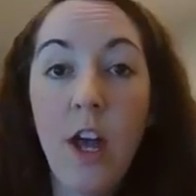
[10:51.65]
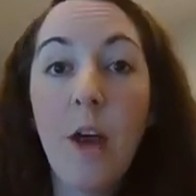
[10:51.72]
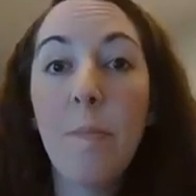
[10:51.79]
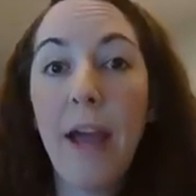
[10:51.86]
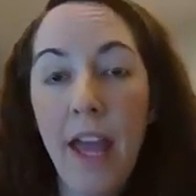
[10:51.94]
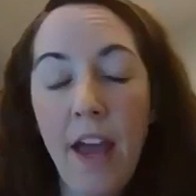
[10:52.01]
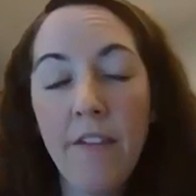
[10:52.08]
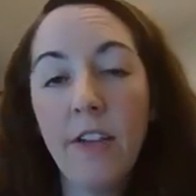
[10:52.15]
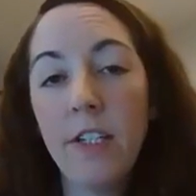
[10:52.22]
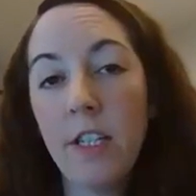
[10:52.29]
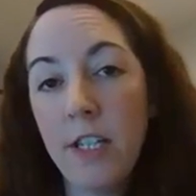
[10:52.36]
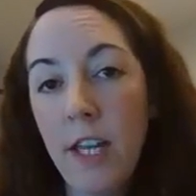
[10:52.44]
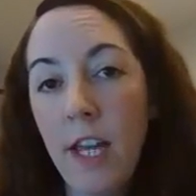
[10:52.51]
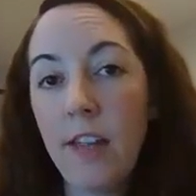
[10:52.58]
by having to
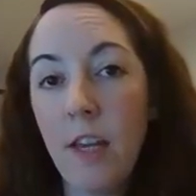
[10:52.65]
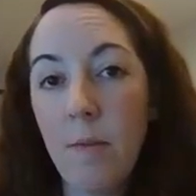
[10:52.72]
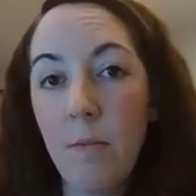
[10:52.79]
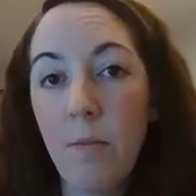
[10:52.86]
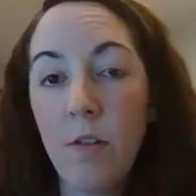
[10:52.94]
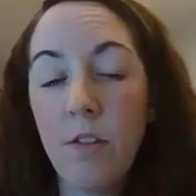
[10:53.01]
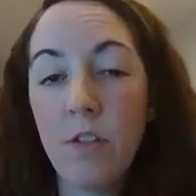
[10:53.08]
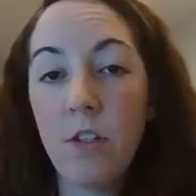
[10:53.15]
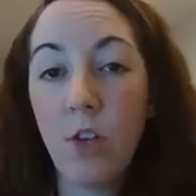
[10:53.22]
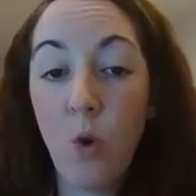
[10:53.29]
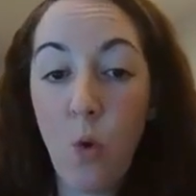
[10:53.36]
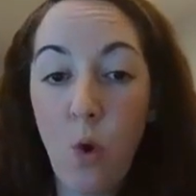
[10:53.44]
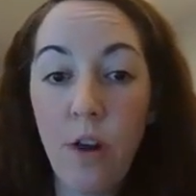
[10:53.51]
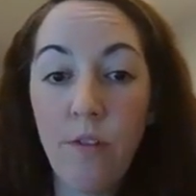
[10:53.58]
take them to
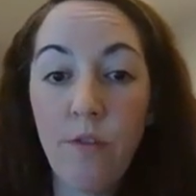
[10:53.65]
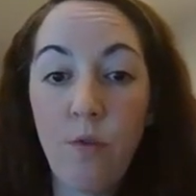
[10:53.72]
court